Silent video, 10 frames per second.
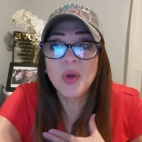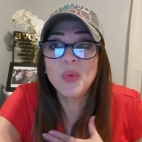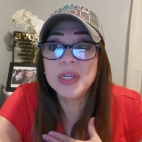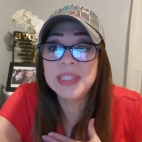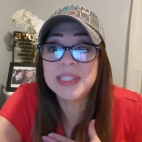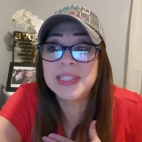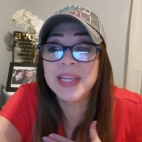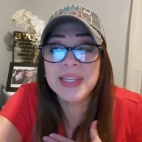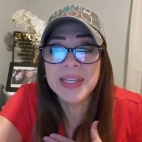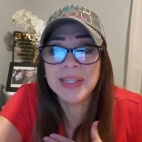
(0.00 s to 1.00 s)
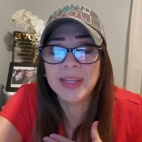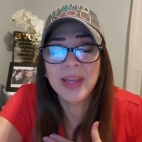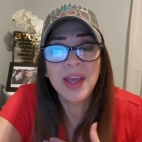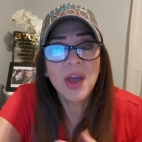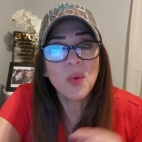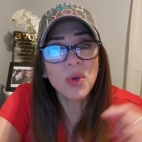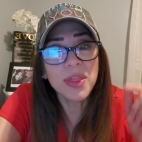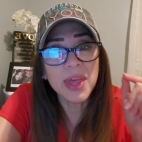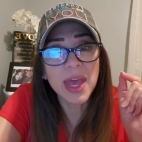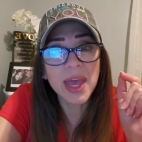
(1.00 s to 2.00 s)
with singing,
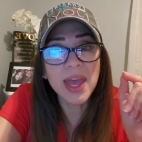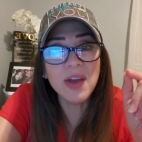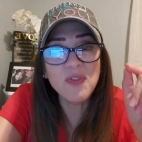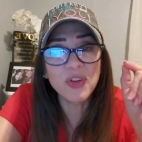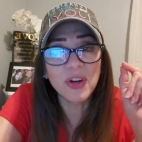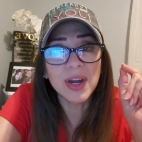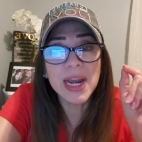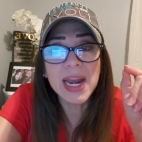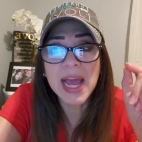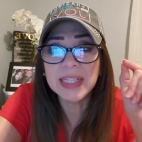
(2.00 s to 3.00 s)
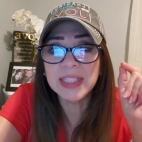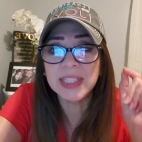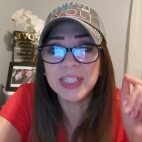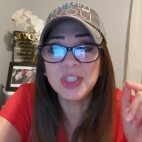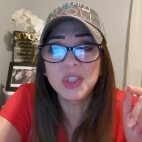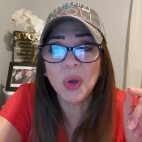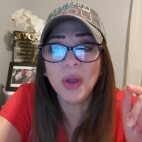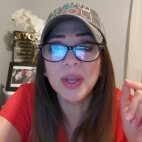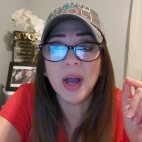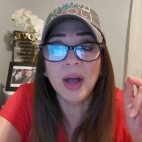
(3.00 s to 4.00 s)
with everlasting
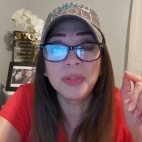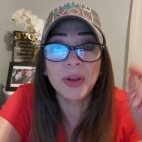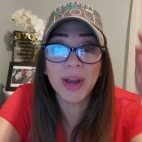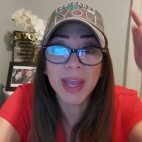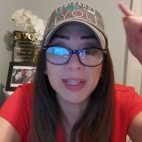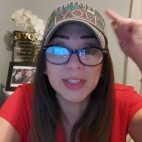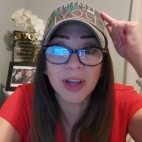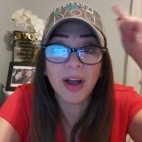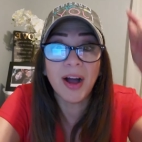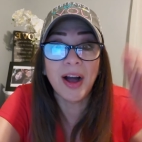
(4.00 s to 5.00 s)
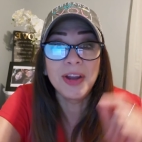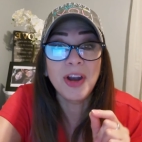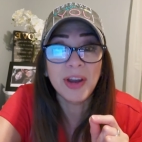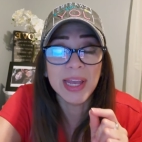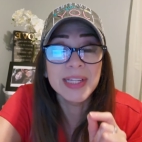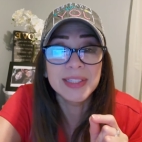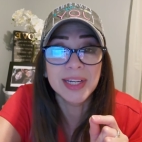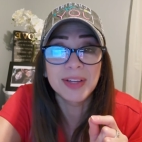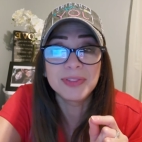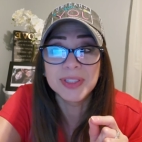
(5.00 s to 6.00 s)
joy on their heads, on our heads,
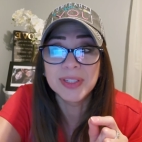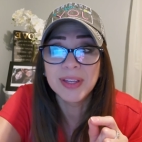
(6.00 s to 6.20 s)
loves.